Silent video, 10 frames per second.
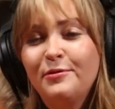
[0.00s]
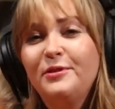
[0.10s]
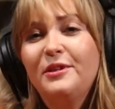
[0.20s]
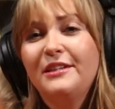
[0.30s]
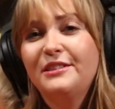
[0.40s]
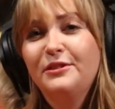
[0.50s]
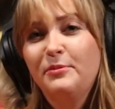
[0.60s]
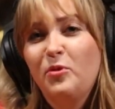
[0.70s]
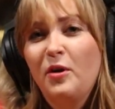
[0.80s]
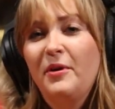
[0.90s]
if you'd like to
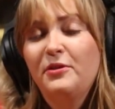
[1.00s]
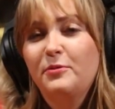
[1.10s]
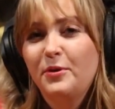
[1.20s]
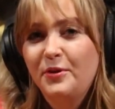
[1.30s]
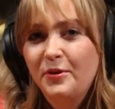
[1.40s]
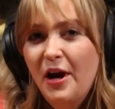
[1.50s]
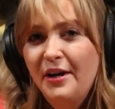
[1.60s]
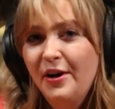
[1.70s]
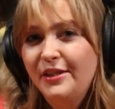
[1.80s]
learn more about the Roanoke Higher